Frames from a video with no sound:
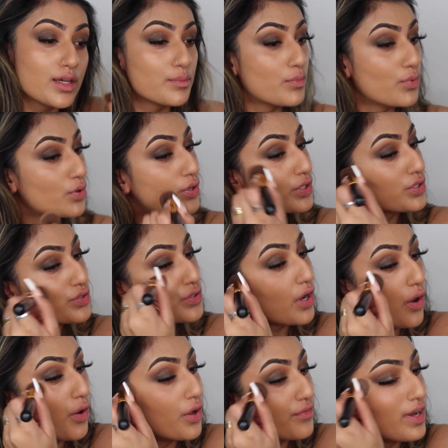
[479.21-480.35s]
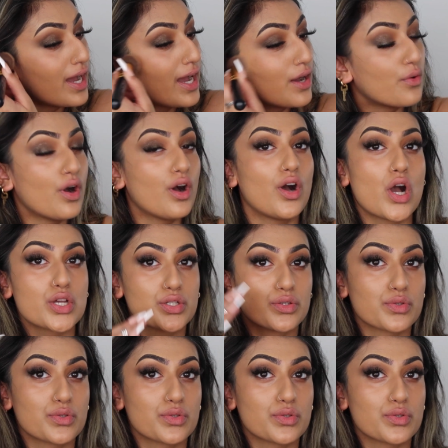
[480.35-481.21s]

more control over how harsh